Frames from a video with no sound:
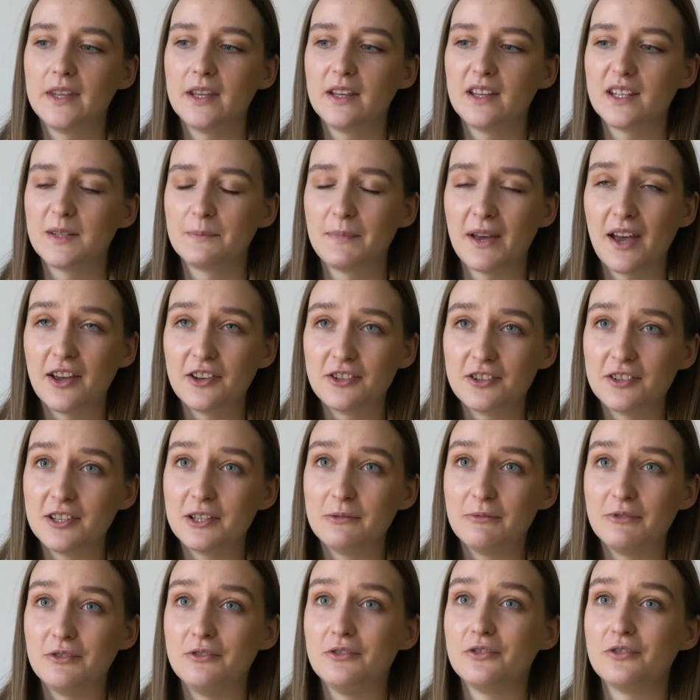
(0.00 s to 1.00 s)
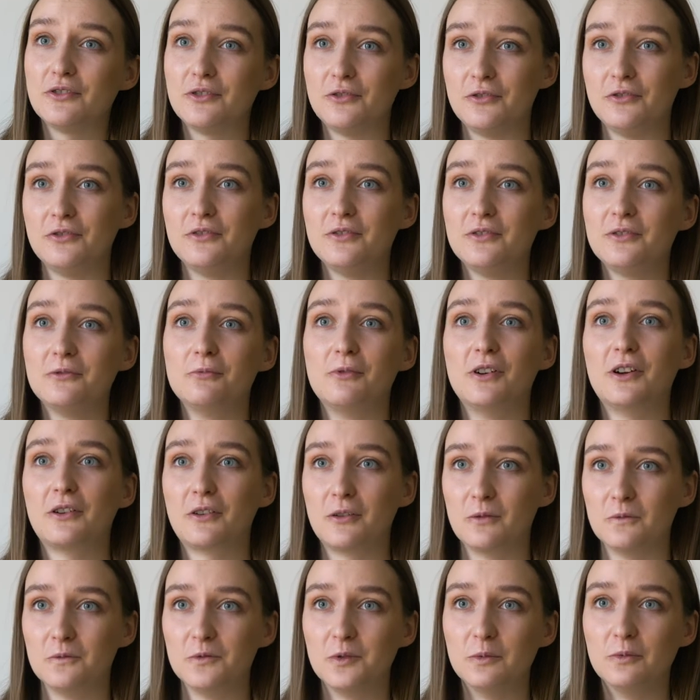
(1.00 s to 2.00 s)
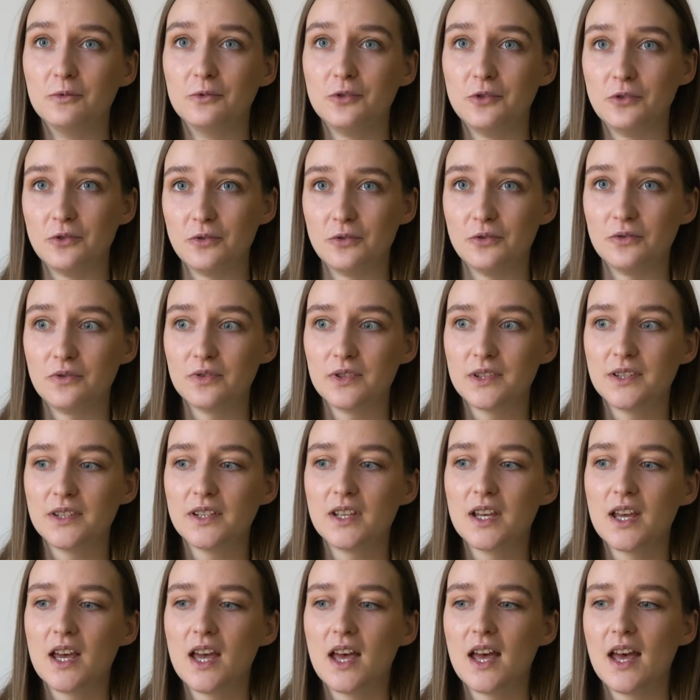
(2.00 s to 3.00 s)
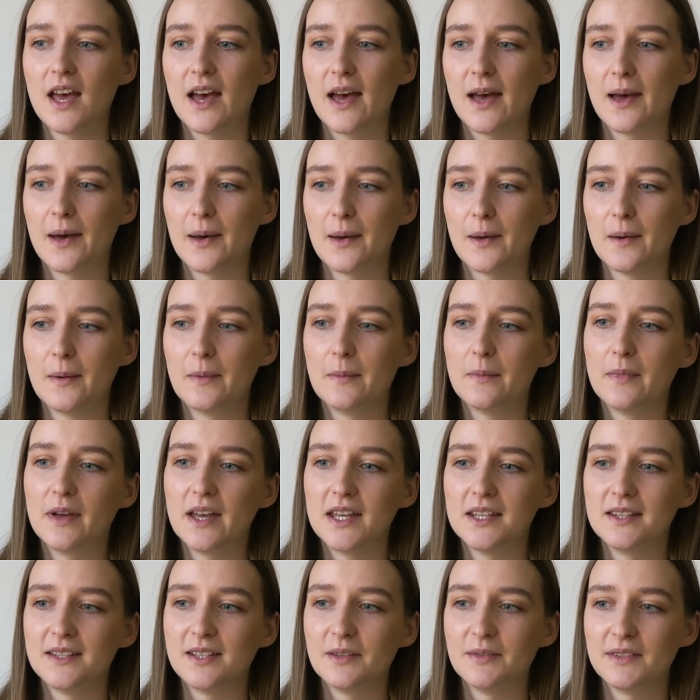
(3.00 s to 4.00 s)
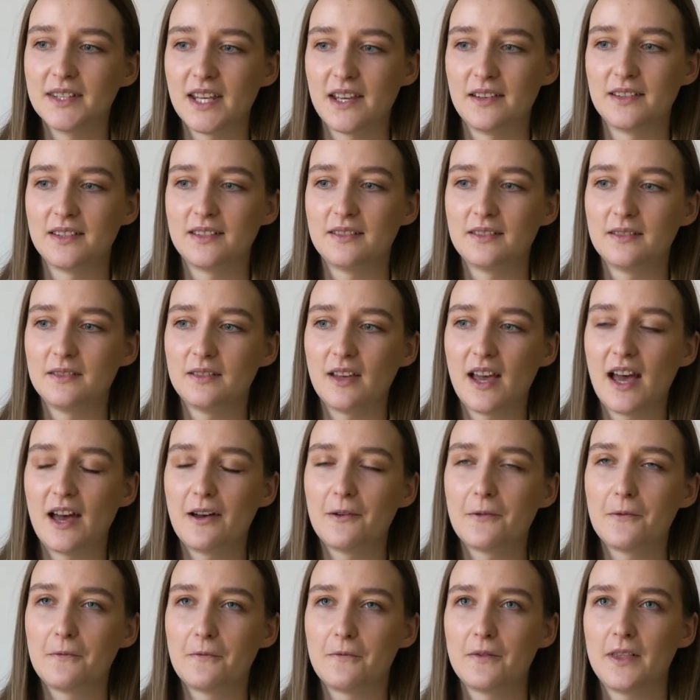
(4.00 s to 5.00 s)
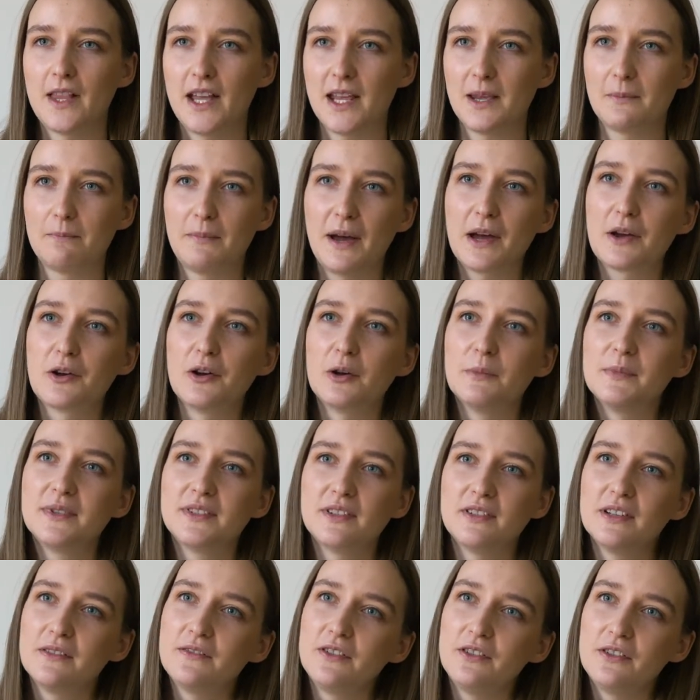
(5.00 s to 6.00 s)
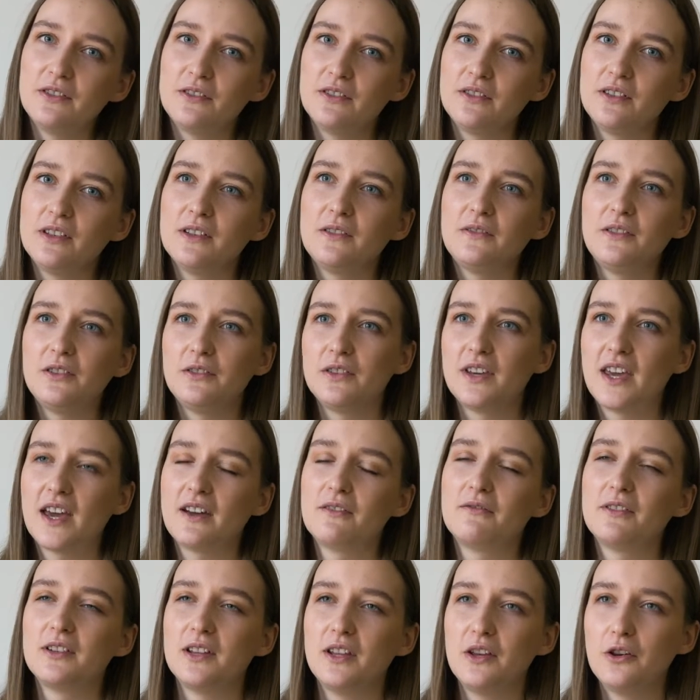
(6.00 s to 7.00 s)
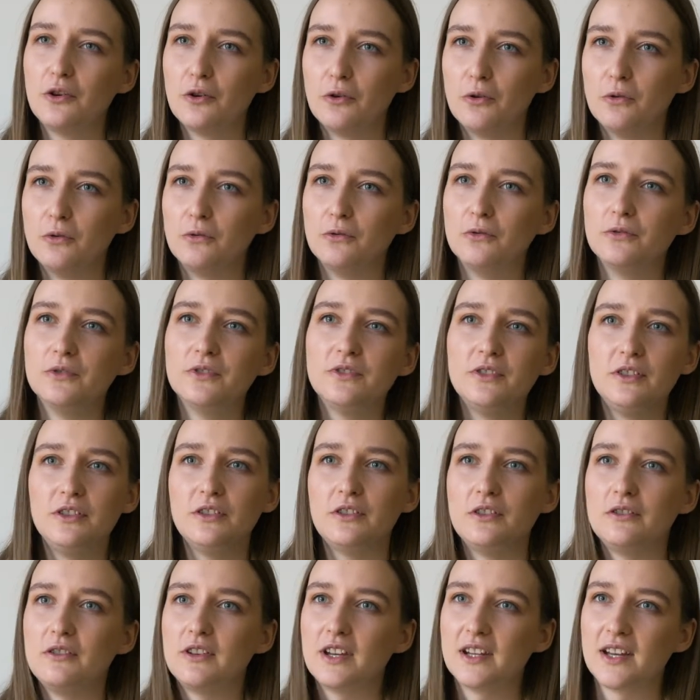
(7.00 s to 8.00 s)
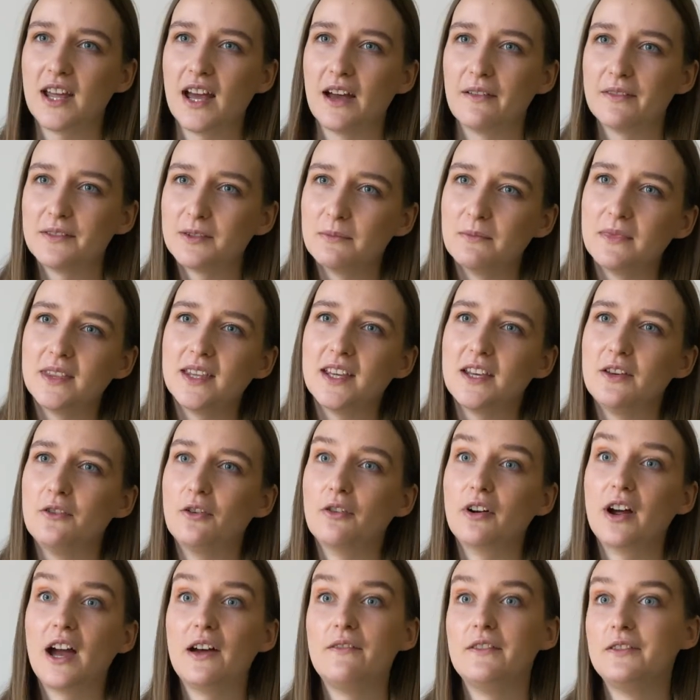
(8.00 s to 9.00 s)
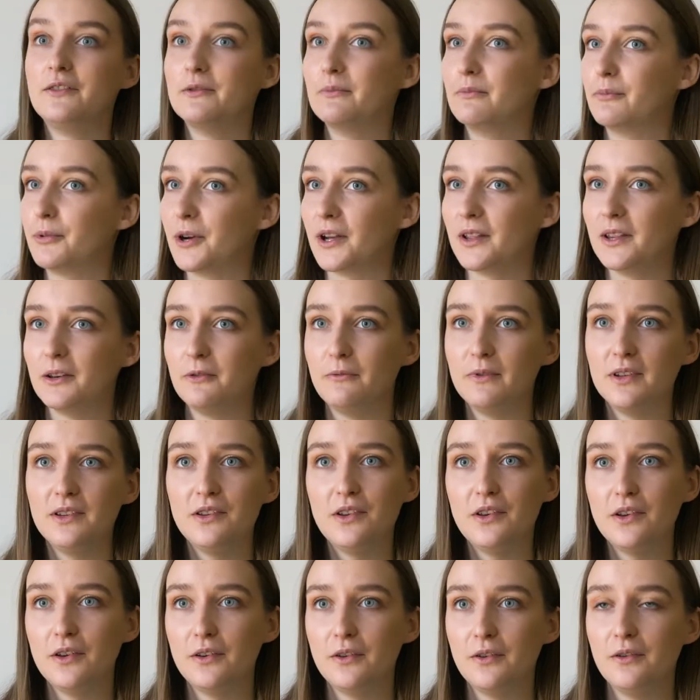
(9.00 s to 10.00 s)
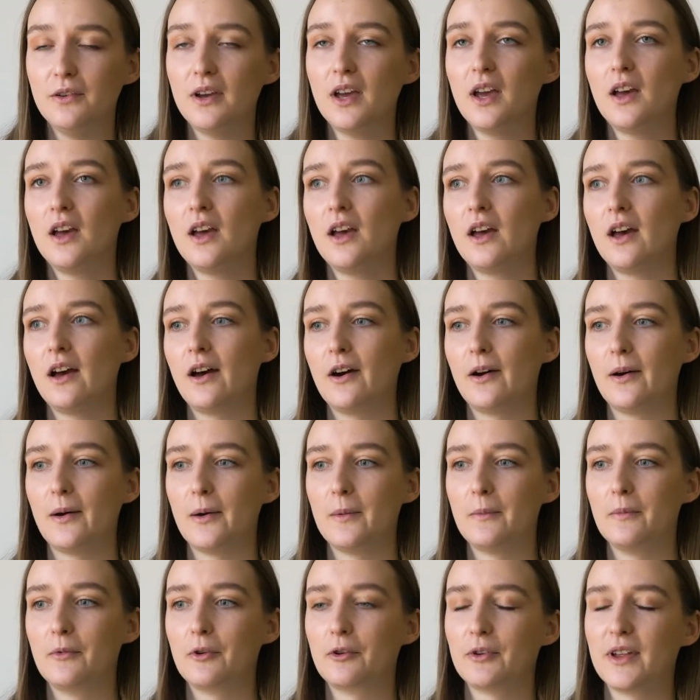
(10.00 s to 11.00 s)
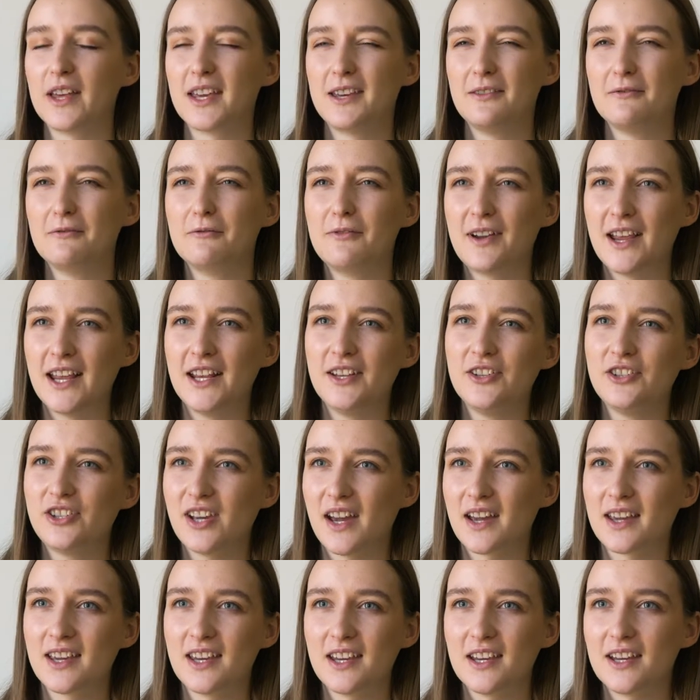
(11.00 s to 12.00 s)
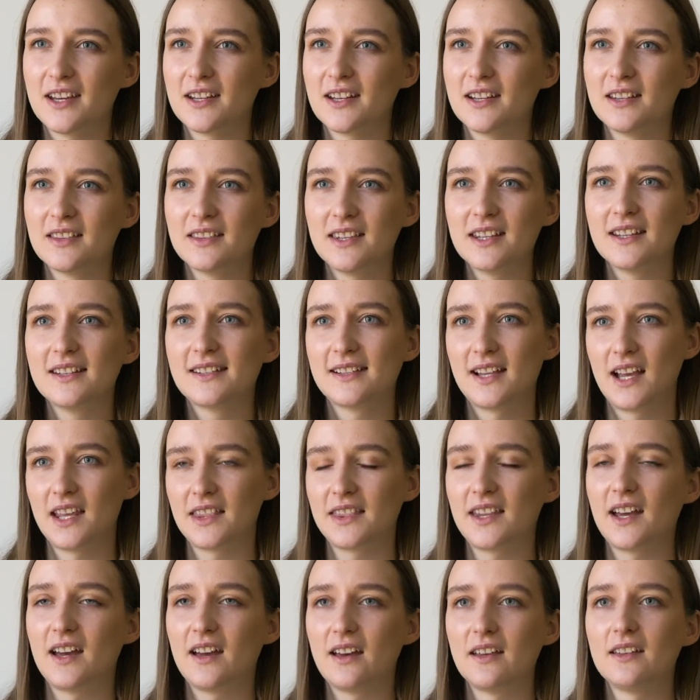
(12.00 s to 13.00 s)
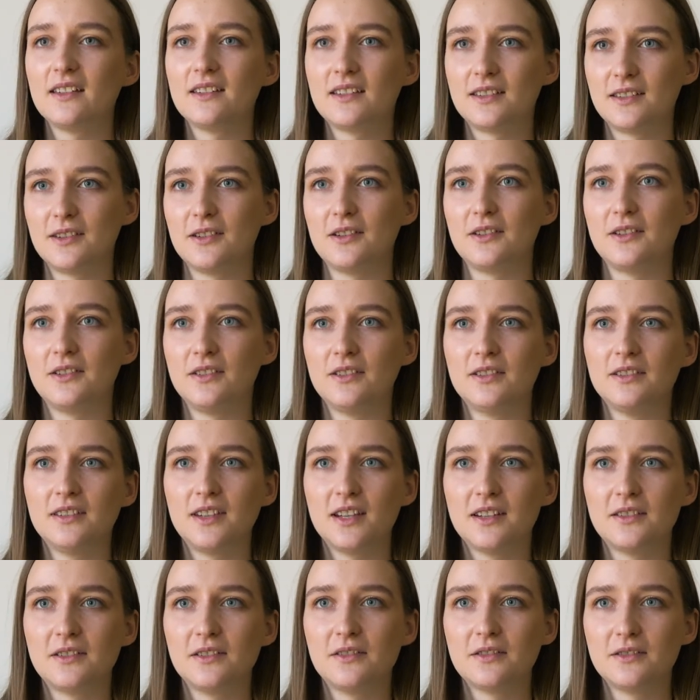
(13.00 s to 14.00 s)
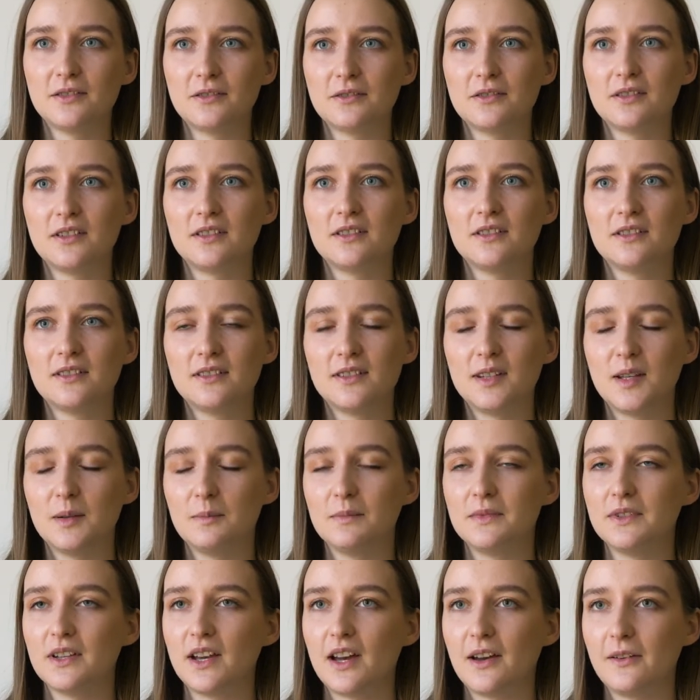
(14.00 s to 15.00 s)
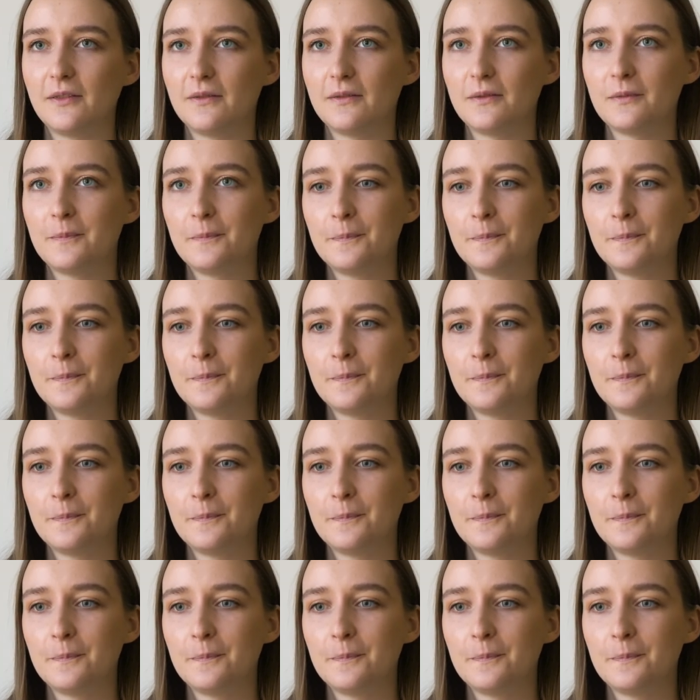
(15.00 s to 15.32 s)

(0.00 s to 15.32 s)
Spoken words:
Especially with your shoes, wear comfortable shoes. And sometimes have like backup. So if you get really cold, you can have something, or have an umbrella with you, or like a rain jacket and things like that. So that's also a good tip to have.